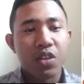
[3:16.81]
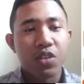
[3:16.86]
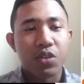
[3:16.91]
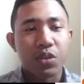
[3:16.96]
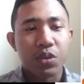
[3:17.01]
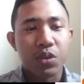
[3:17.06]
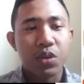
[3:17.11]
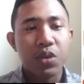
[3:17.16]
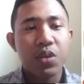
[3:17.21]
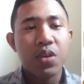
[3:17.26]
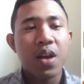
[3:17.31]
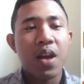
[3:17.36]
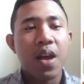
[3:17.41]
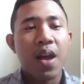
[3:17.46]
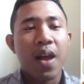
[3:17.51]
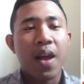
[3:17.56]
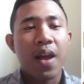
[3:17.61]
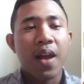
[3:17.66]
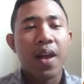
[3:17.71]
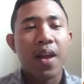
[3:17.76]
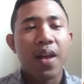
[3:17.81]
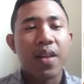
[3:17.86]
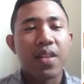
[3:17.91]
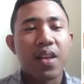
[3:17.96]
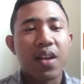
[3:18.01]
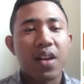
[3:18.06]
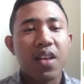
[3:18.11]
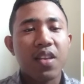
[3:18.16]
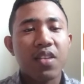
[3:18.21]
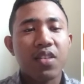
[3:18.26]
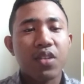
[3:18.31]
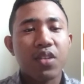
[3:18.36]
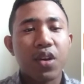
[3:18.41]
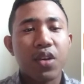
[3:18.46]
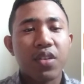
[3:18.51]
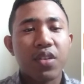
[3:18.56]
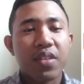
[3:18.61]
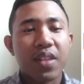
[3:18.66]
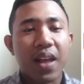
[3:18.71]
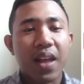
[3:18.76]
2. There is no
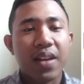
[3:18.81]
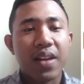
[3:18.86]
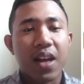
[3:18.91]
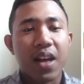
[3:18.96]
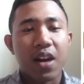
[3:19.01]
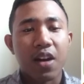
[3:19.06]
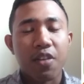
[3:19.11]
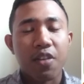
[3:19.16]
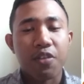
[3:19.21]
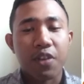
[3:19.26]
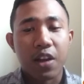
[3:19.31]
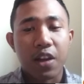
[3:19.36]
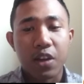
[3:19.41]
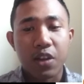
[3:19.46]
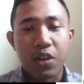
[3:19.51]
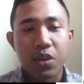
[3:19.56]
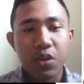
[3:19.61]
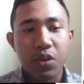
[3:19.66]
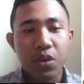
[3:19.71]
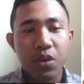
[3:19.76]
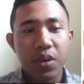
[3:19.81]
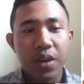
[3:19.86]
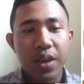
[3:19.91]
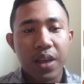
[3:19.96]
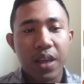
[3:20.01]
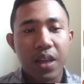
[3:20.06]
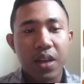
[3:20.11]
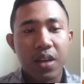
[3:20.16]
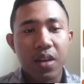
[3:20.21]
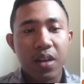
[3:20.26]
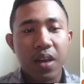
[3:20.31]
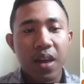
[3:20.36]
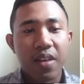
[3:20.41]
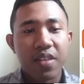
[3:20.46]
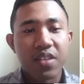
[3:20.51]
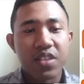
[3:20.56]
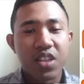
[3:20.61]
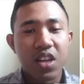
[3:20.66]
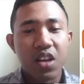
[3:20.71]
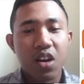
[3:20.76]
standard value in the
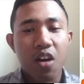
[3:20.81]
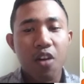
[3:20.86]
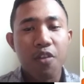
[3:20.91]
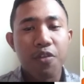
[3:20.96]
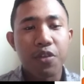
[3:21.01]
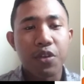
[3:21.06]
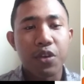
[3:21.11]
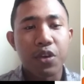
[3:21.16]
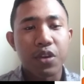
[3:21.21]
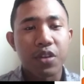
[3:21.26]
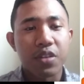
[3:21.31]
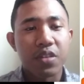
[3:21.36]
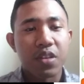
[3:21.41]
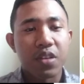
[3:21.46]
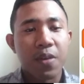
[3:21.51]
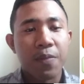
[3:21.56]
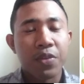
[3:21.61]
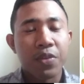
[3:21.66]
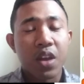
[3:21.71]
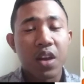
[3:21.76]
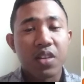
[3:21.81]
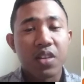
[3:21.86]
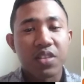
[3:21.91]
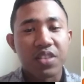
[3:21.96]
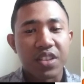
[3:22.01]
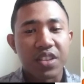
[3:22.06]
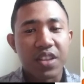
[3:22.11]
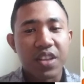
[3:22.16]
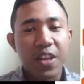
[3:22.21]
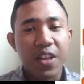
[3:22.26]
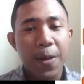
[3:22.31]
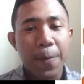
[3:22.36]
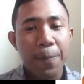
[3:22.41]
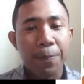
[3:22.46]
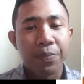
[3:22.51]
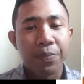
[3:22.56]
exchange of goods. 3.